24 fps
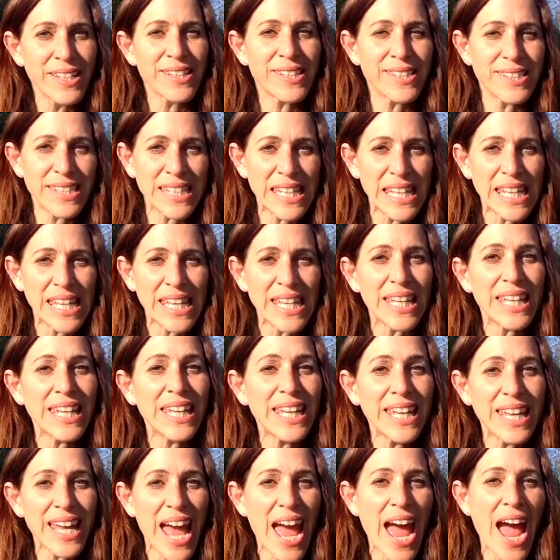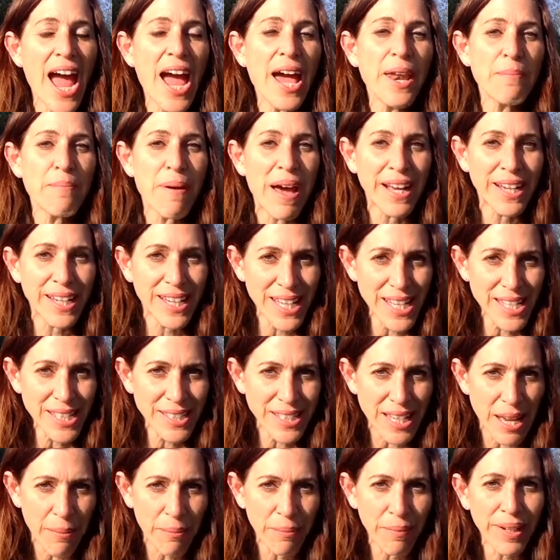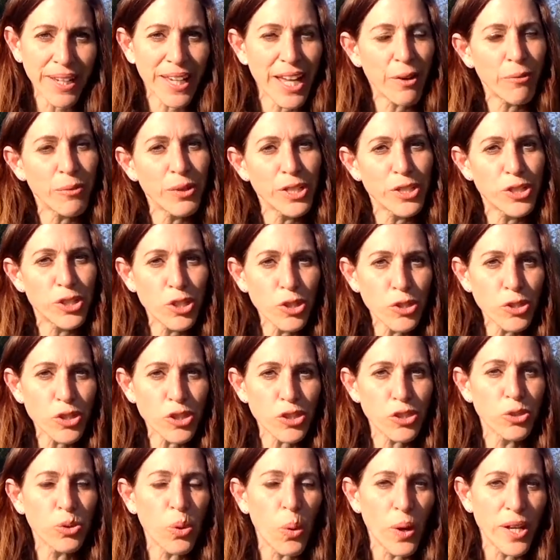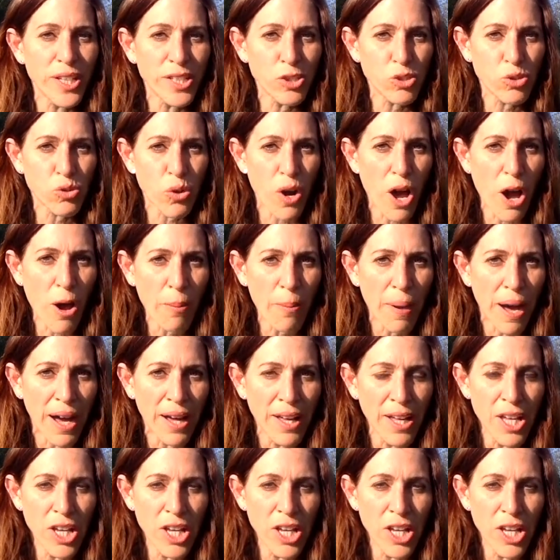C, E, and magnesium can reduce noise trauma.